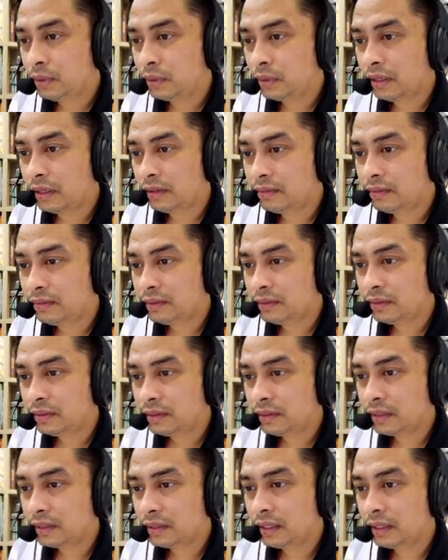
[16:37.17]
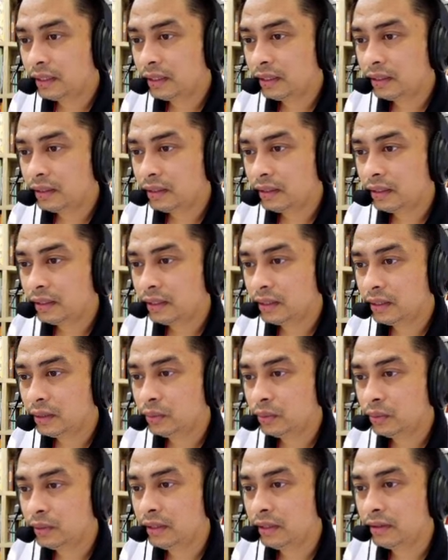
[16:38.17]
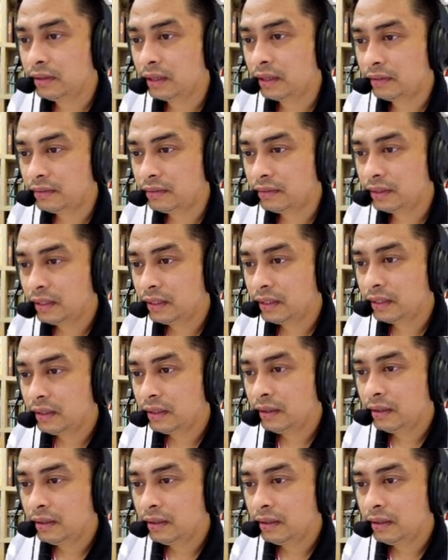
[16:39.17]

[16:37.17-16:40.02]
okay, let's say 2 3 graph.